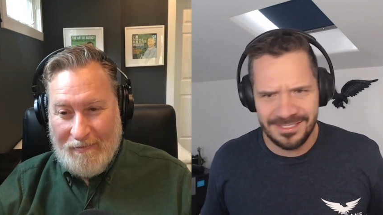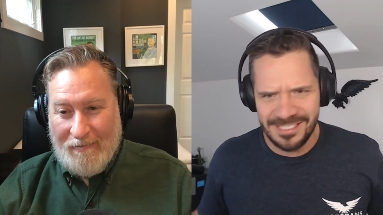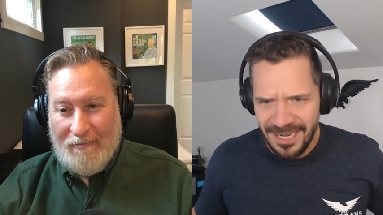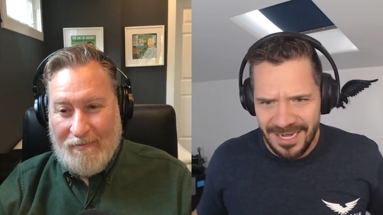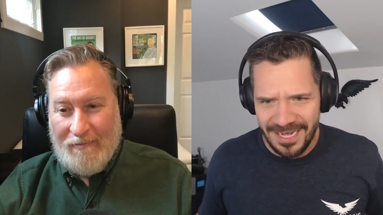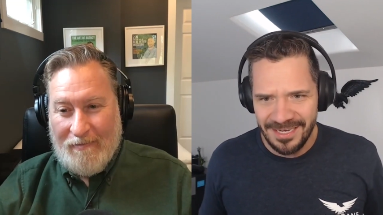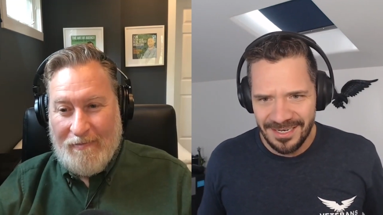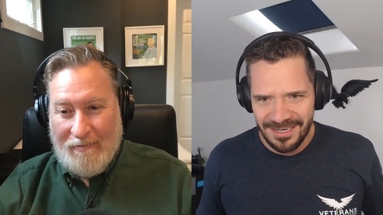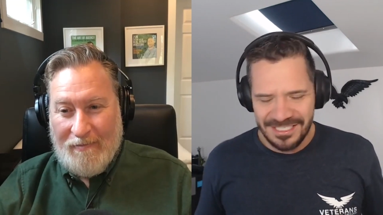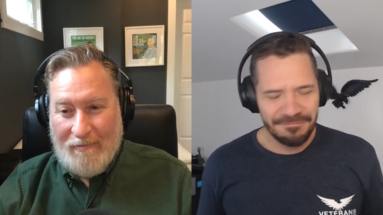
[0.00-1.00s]
Speaker 1: study.
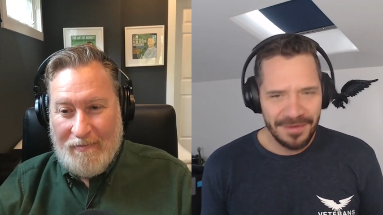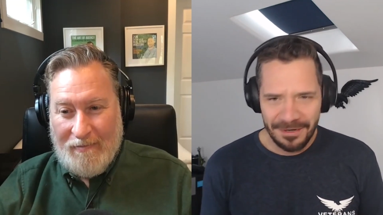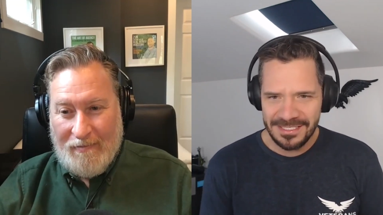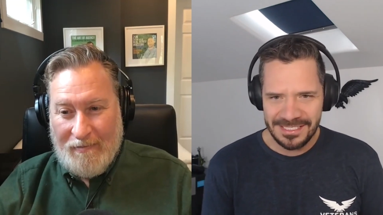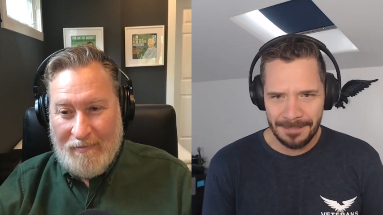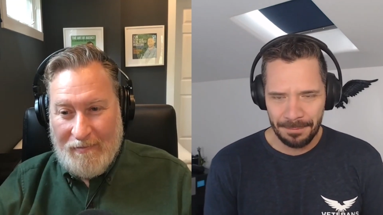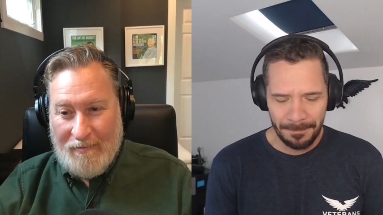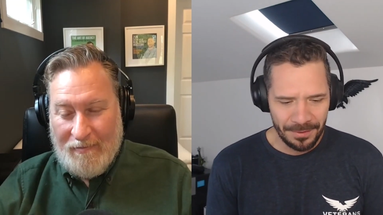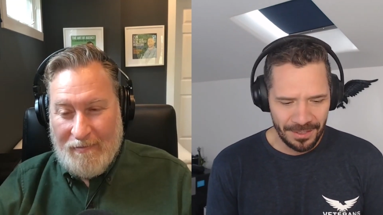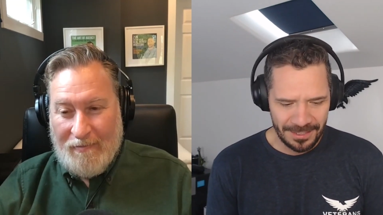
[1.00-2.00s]
It's a very
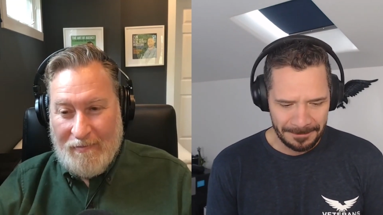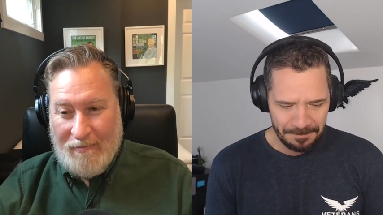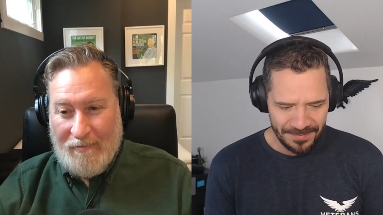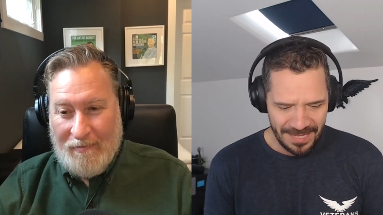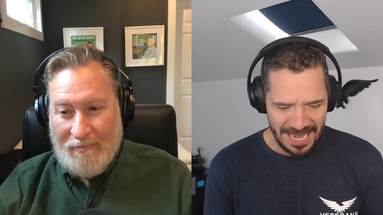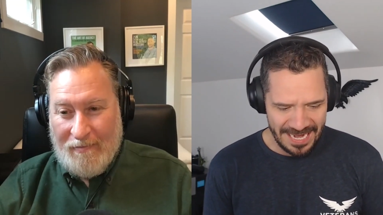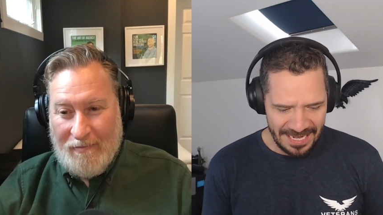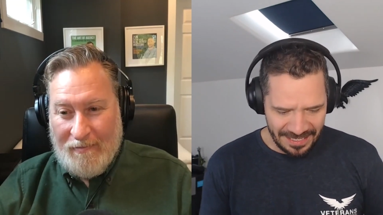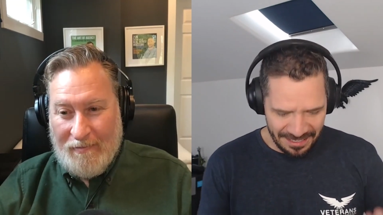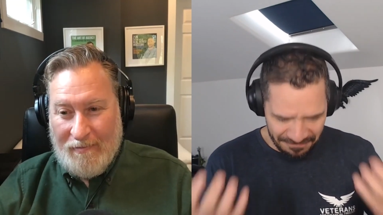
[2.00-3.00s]
simple book. And
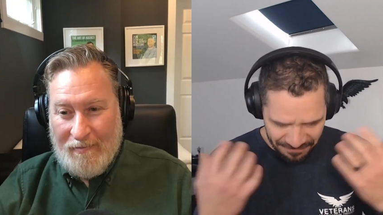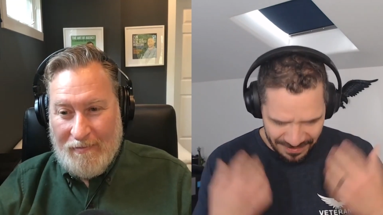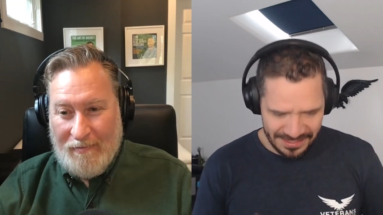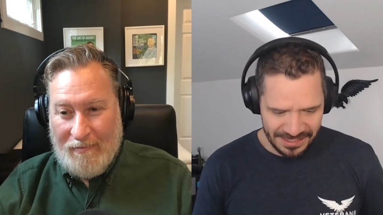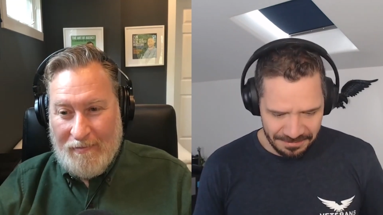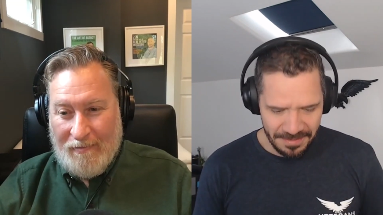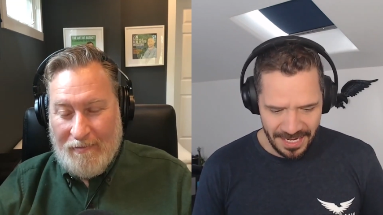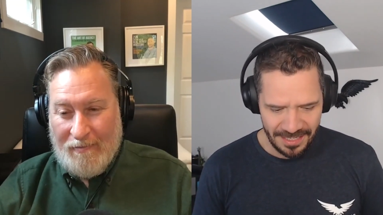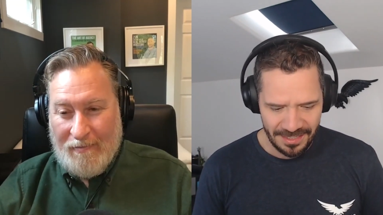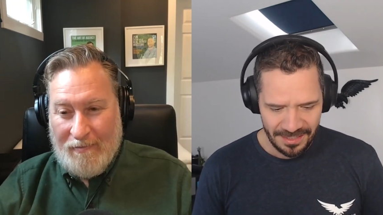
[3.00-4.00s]
it convinced
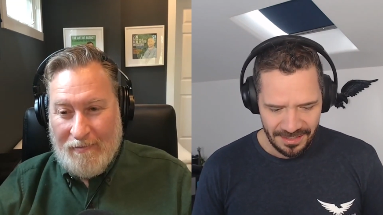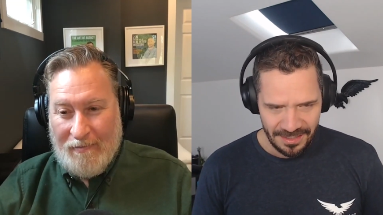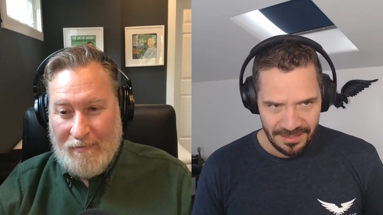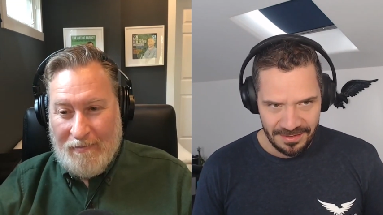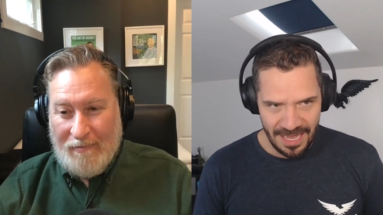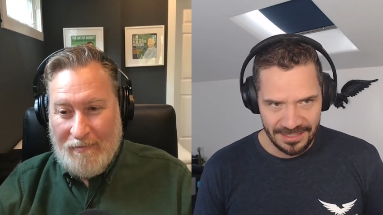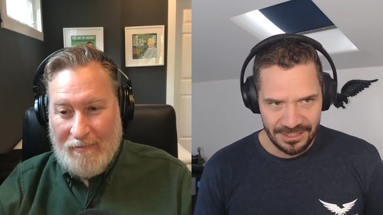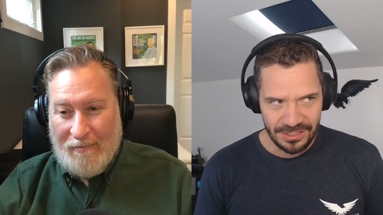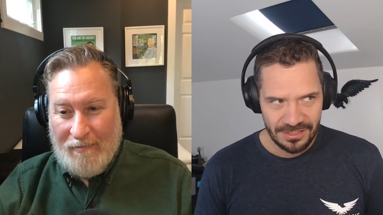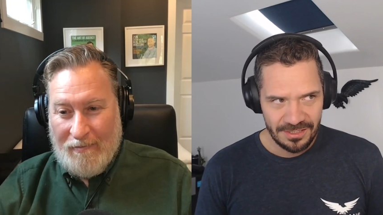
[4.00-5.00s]
me
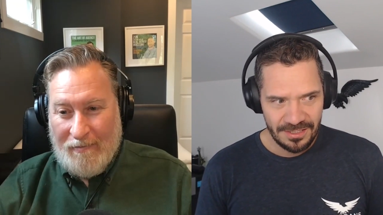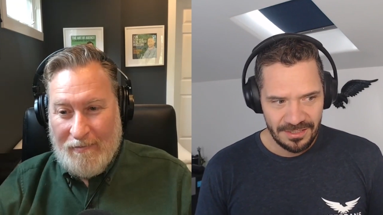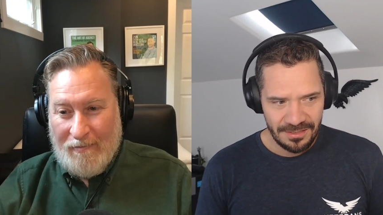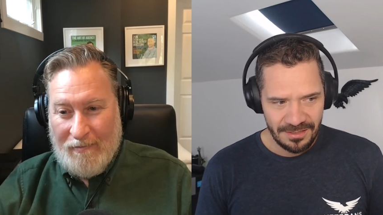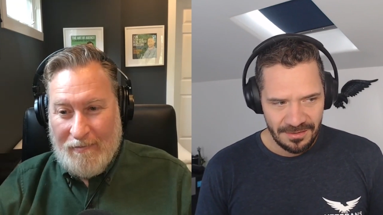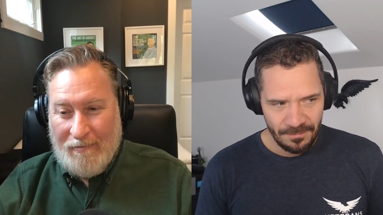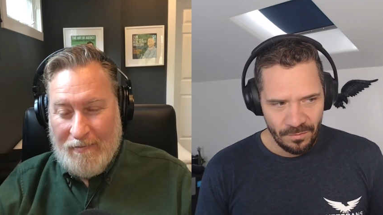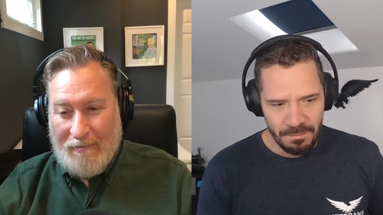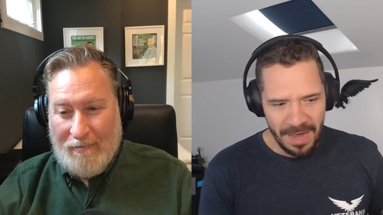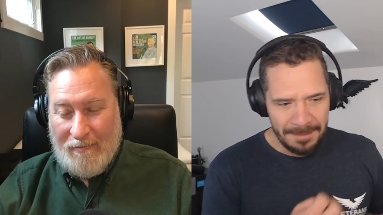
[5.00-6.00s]
that
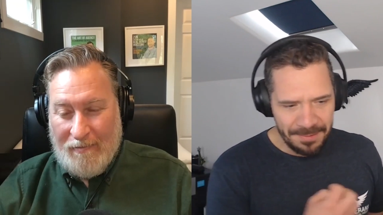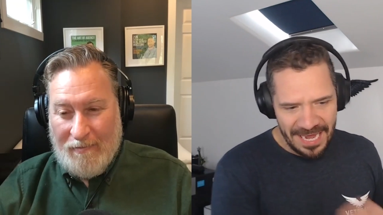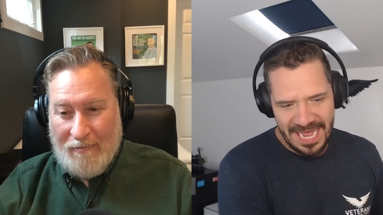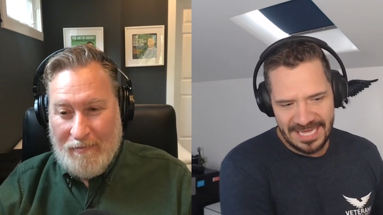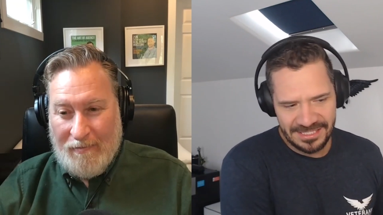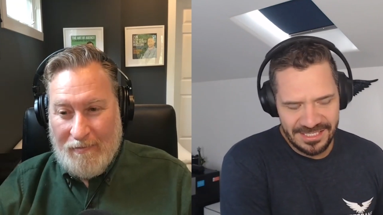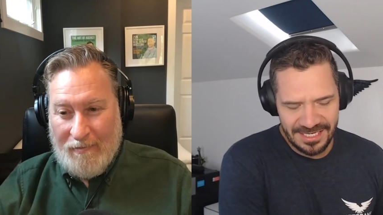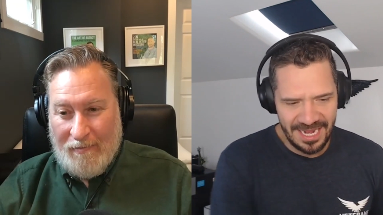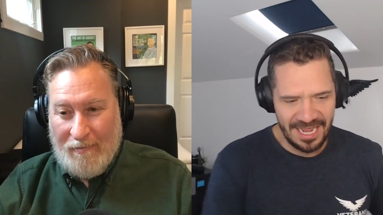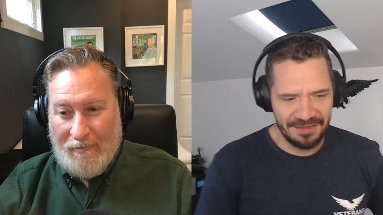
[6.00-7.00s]
my past
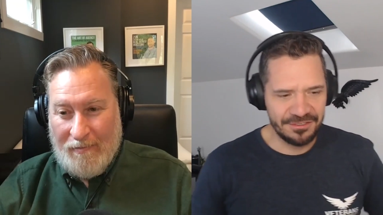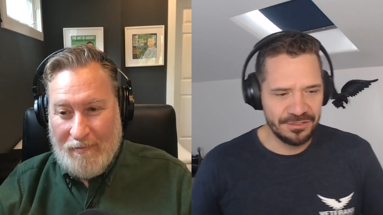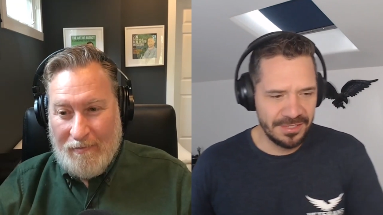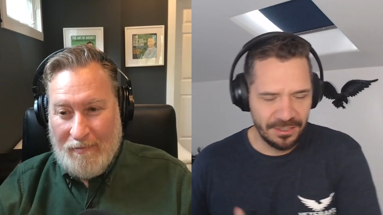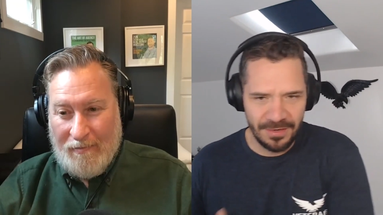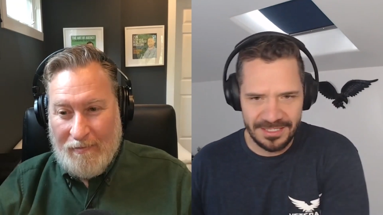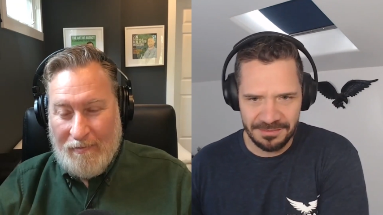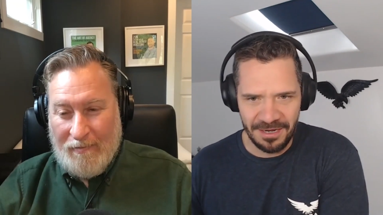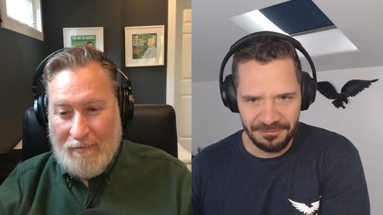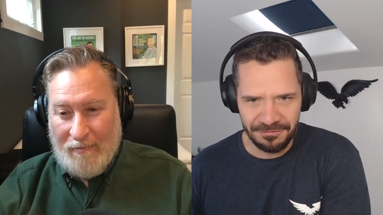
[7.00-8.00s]
didn't have to equate
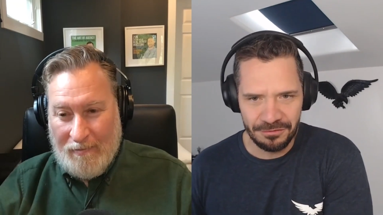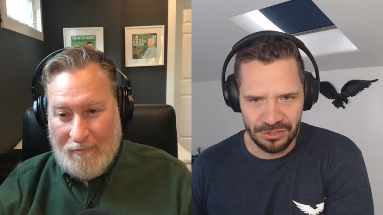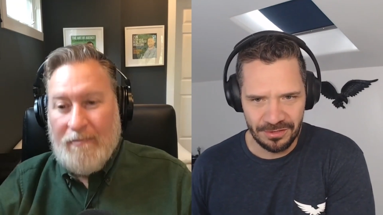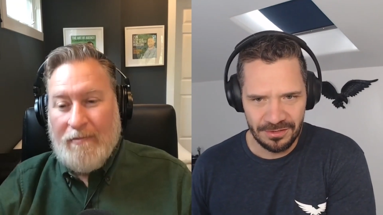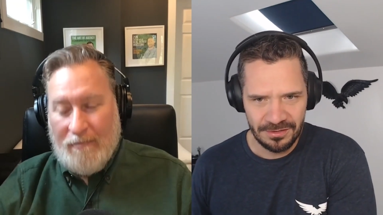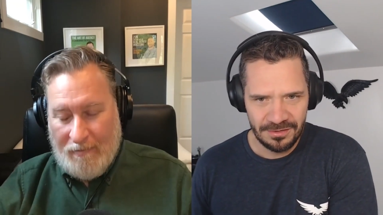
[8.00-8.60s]
to my future